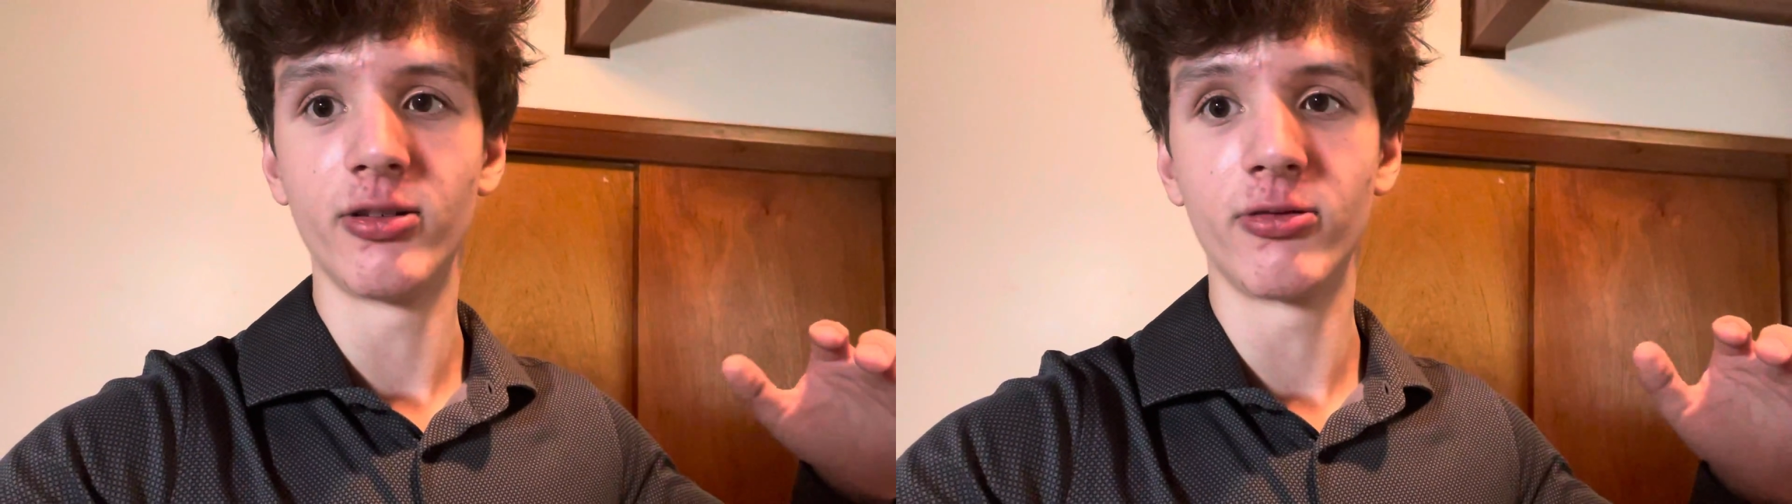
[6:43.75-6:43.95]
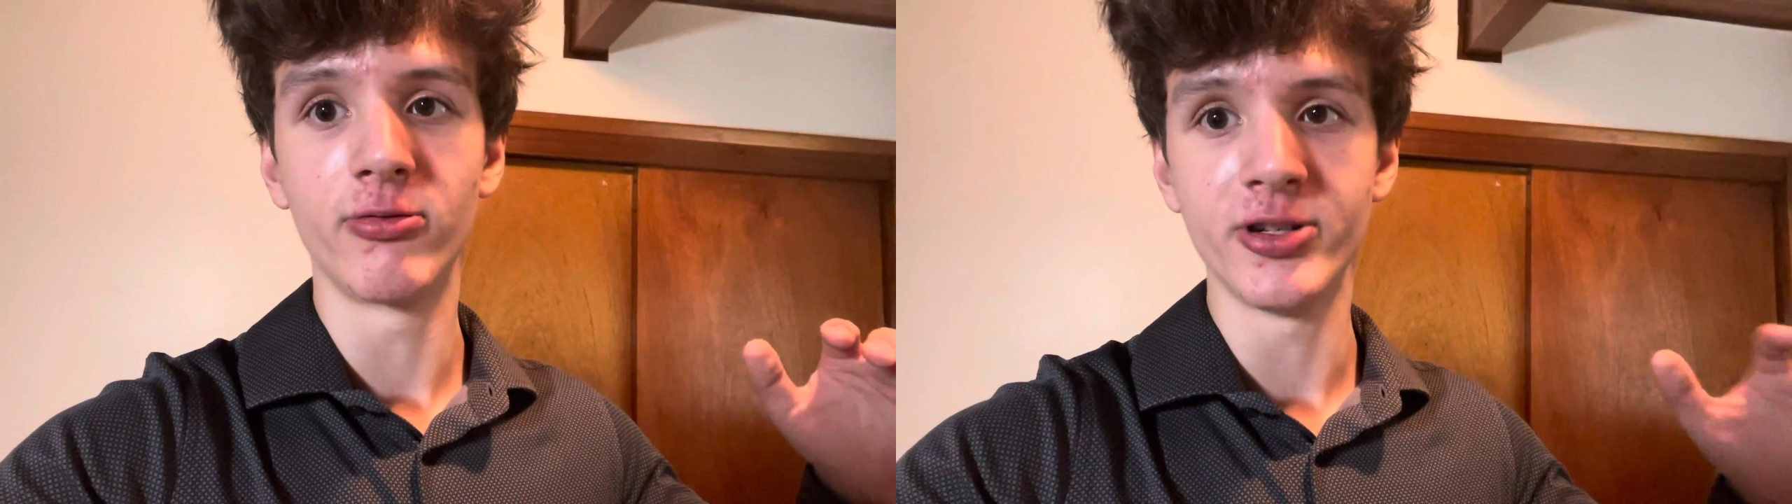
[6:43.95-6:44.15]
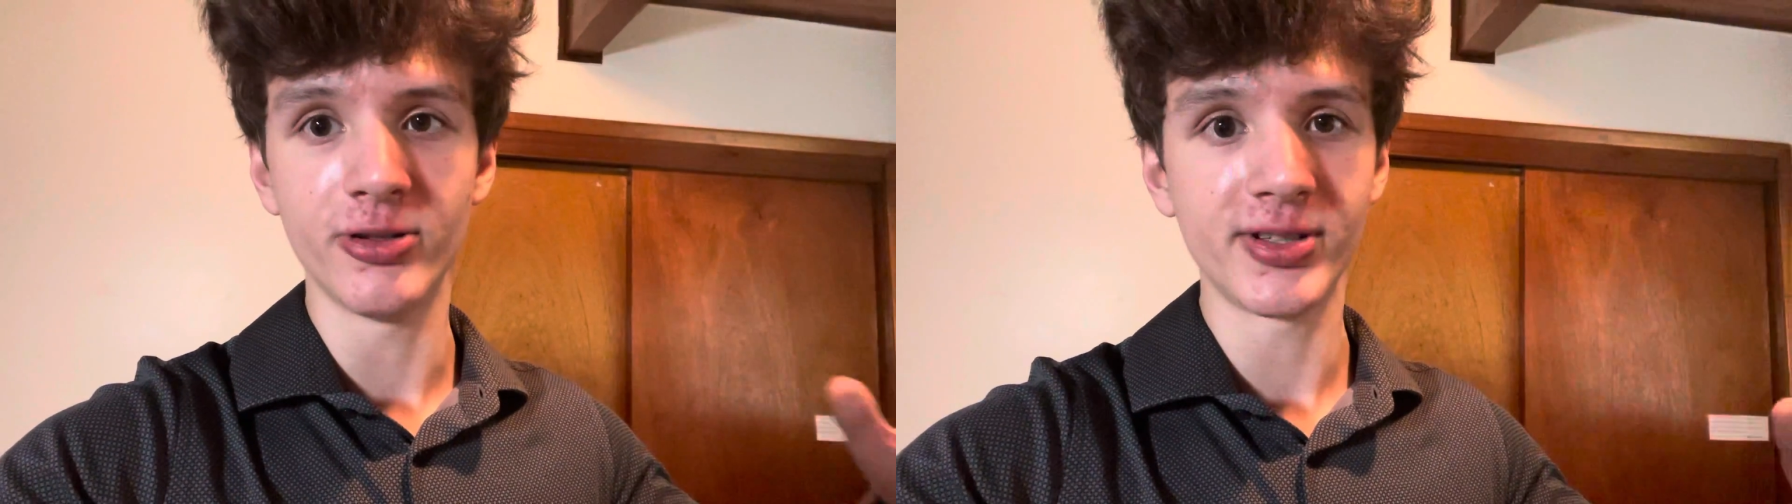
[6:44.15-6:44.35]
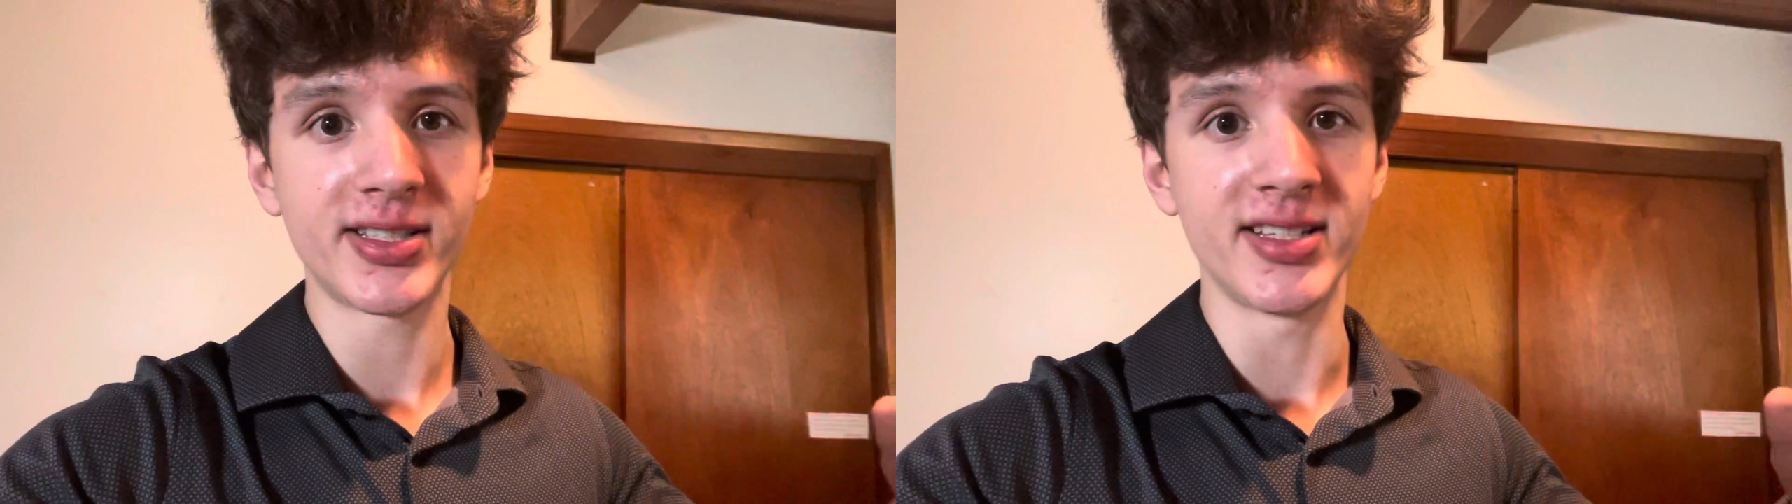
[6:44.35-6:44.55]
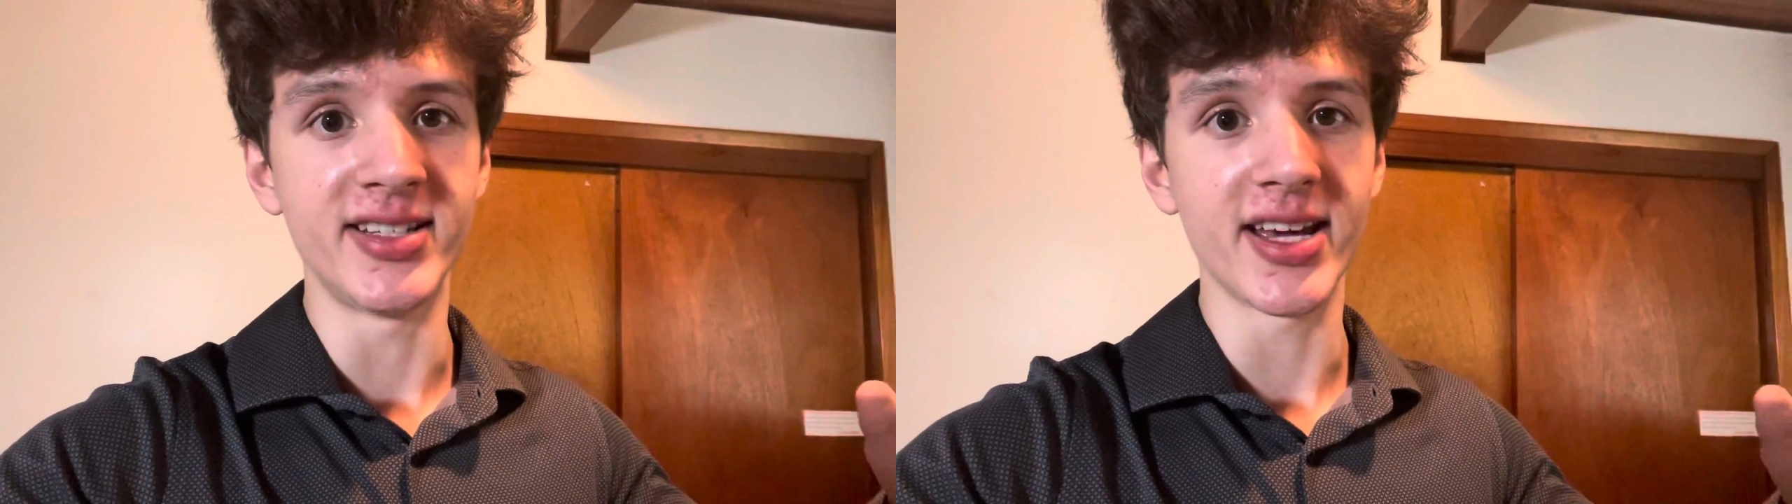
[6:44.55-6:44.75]
reduce
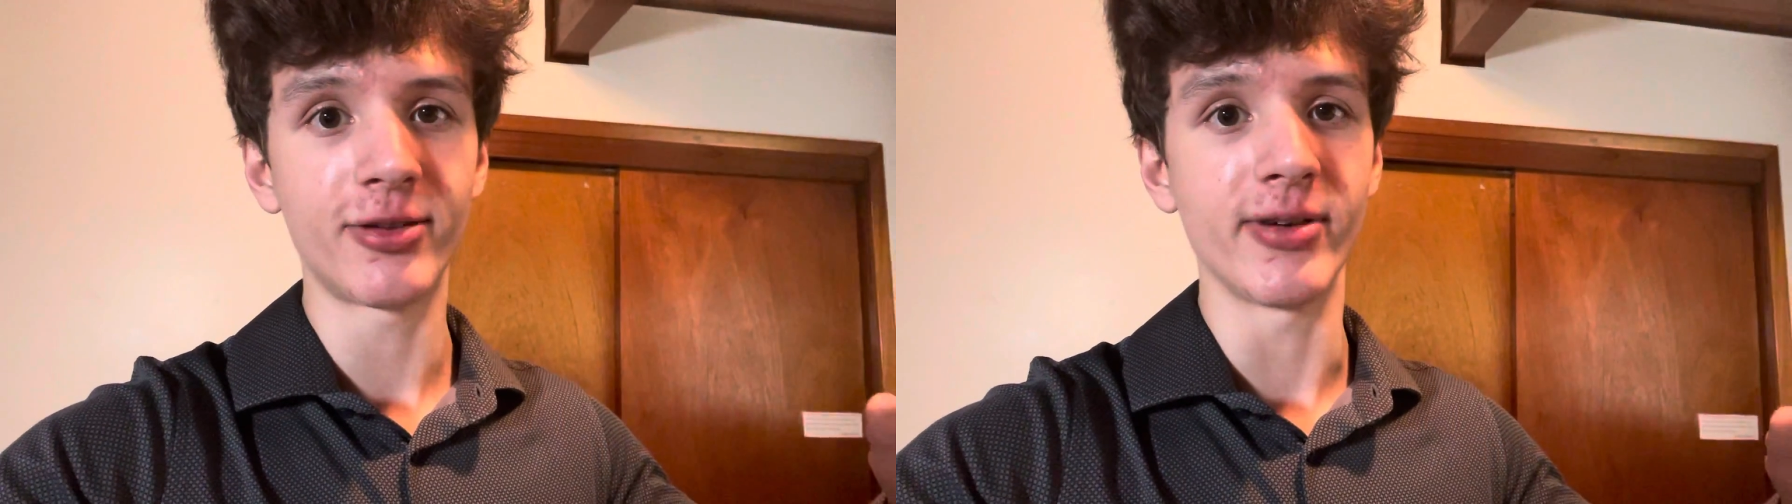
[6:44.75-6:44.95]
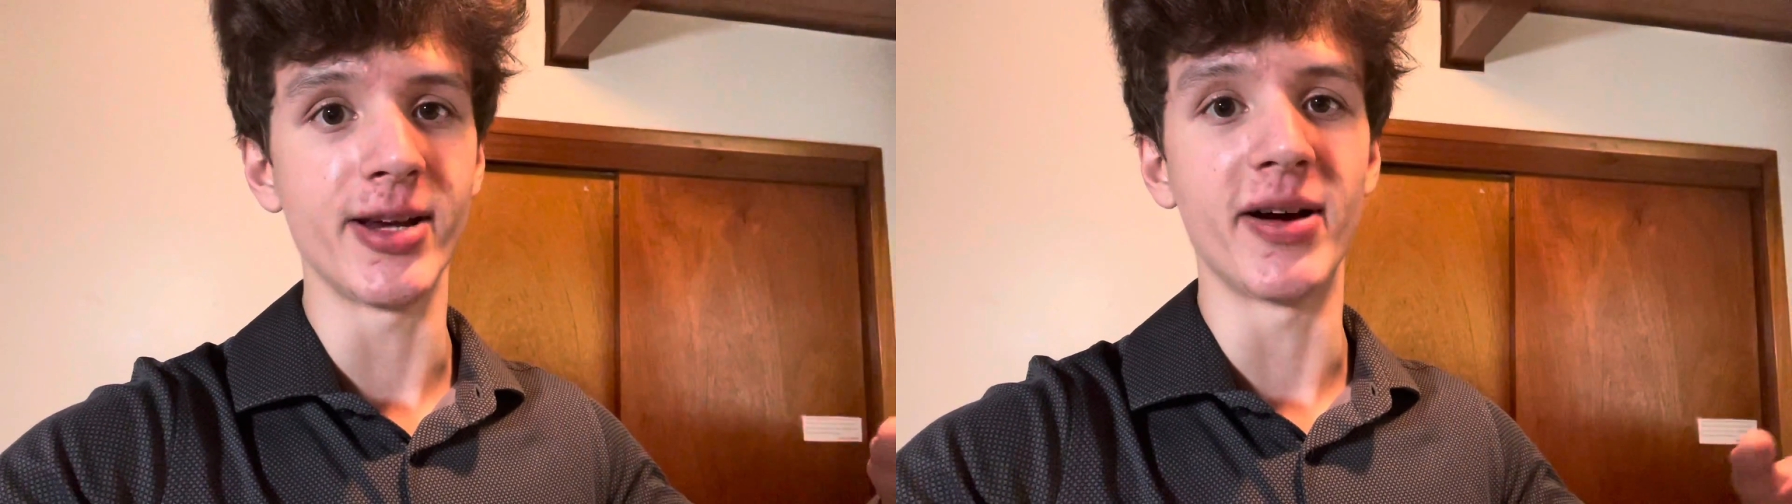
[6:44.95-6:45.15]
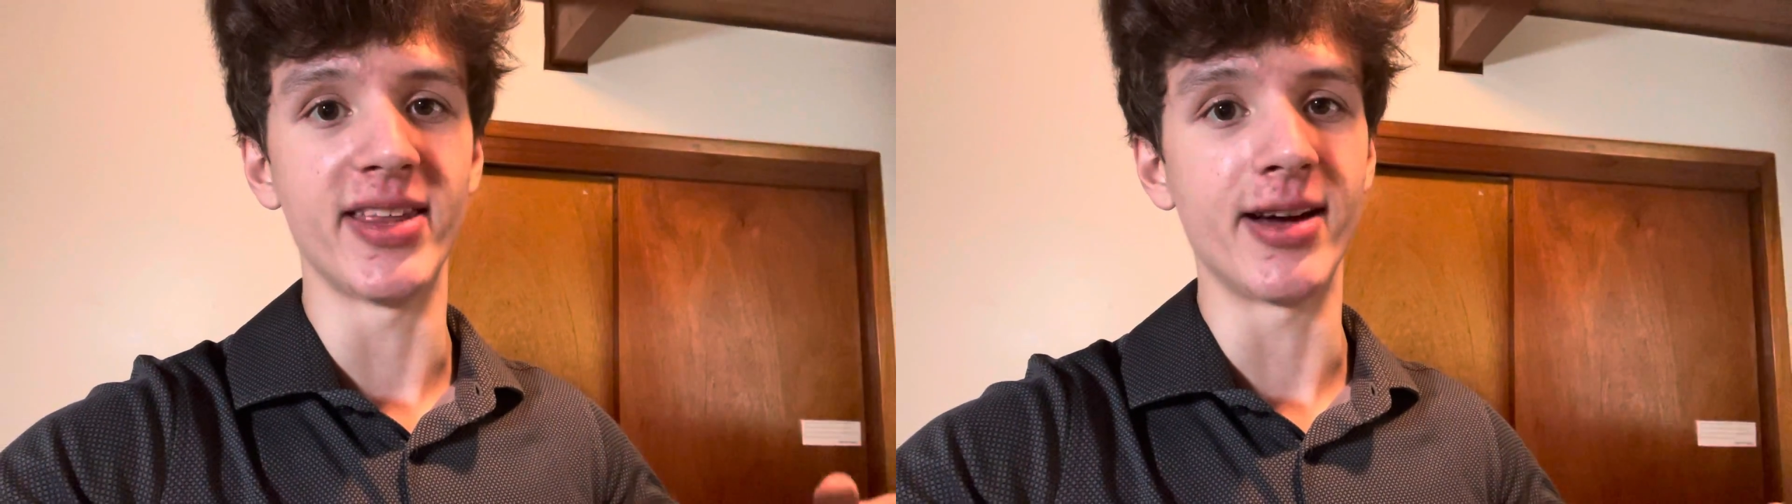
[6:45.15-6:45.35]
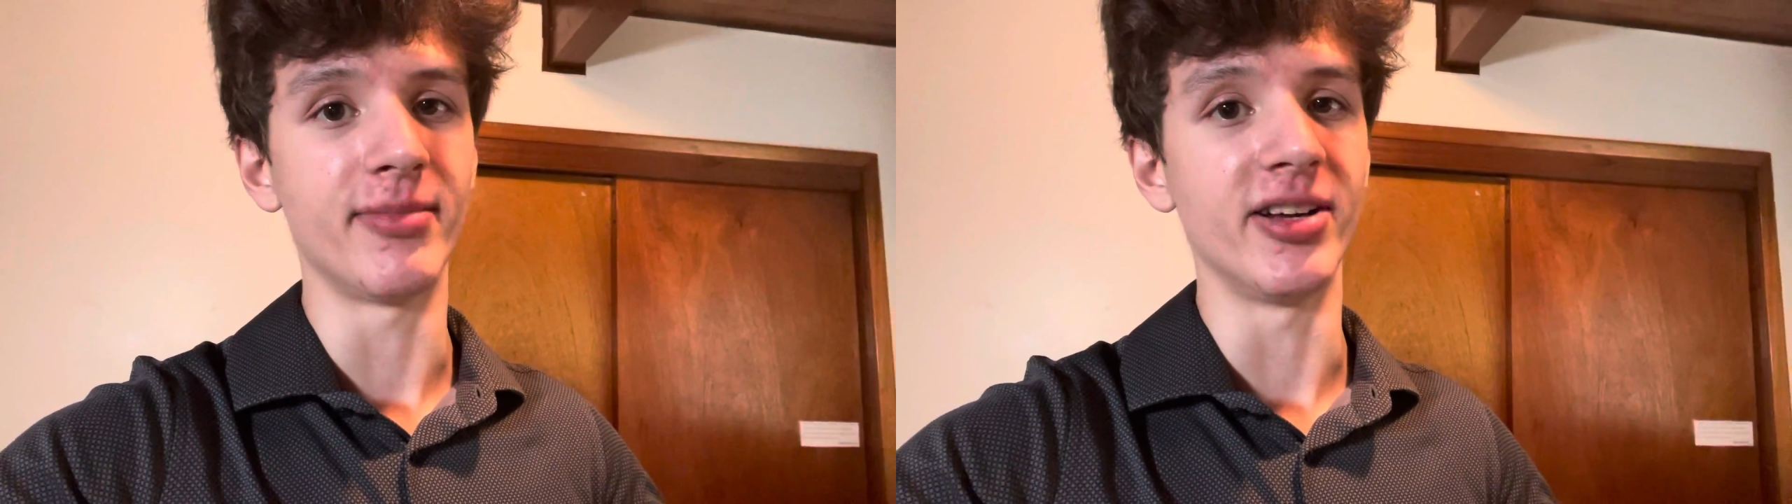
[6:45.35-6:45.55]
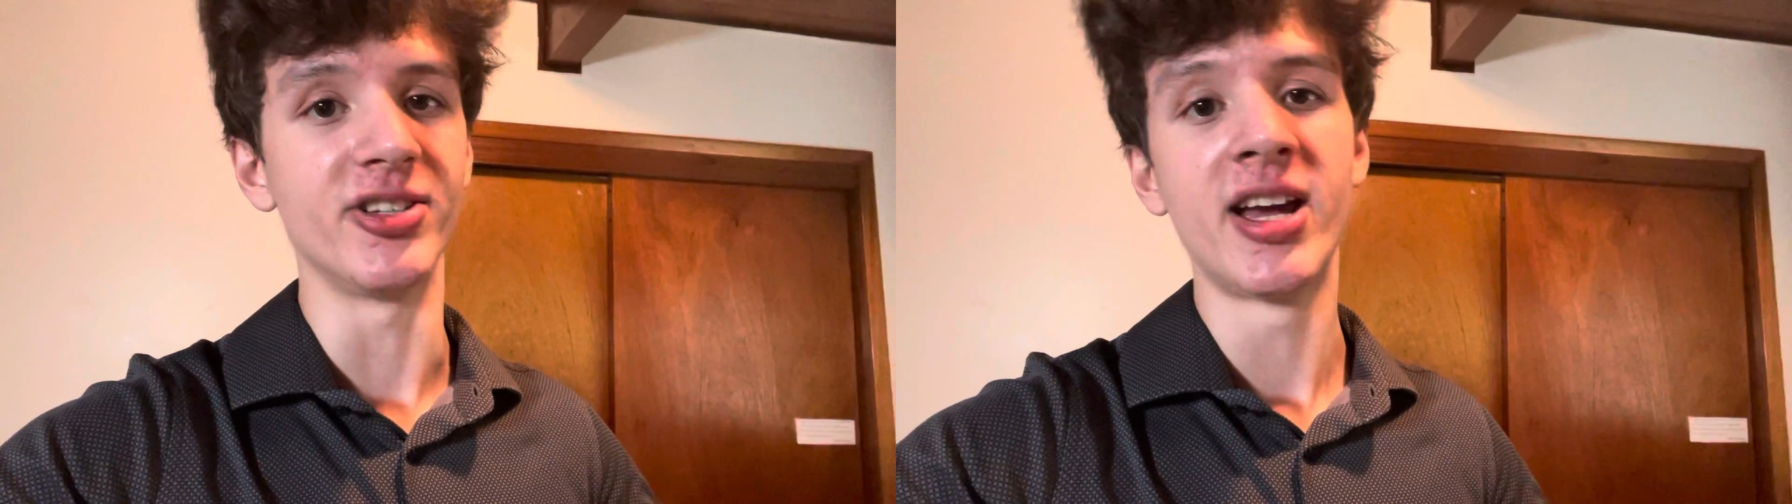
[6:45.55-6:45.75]
the death rate by that
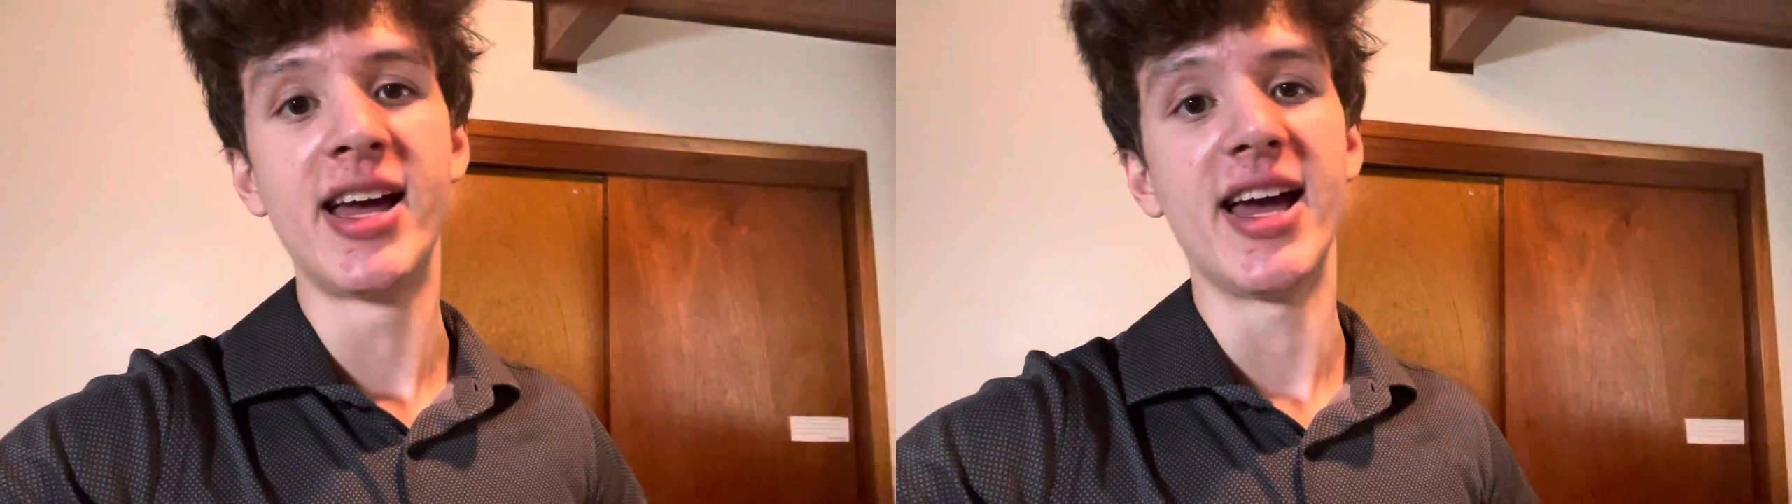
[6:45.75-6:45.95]
much.